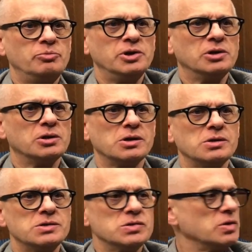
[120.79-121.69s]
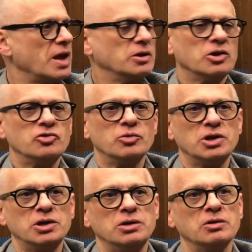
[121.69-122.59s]
because that
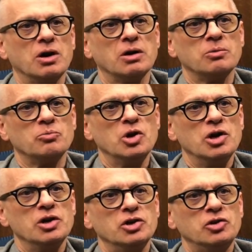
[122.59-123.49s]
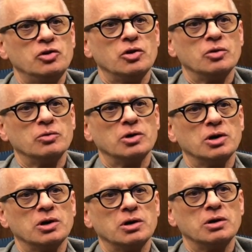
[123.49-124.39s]
country, you know,
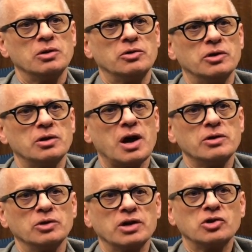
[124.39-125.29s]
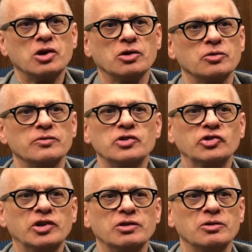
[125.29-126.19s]
I don't like the color of the
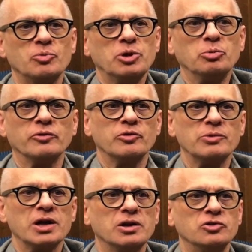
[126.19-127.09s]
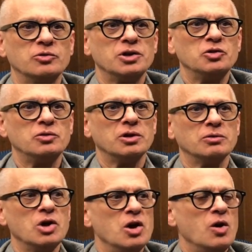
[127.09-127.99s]
skin of the people from that country. You
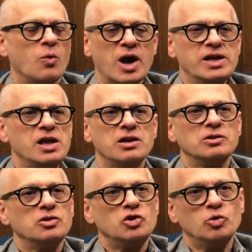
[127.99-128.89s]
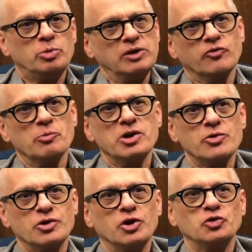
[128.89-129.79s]
know, why can't you be from
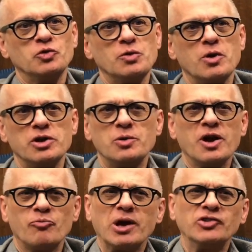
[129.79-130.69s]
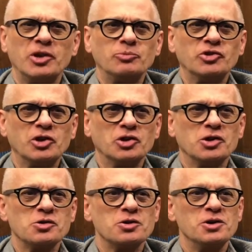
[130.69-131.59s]
another country where you have my same skin
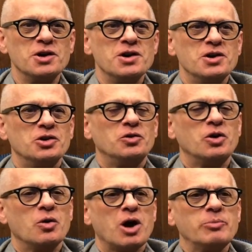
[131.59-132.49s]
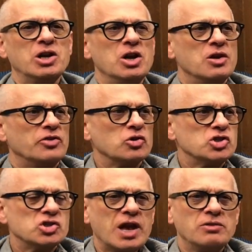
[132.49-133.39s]
color? Mm-hmm. You know, I mean,
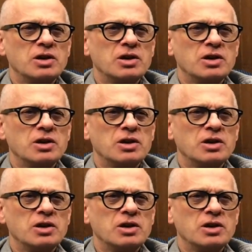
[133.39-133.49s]
there's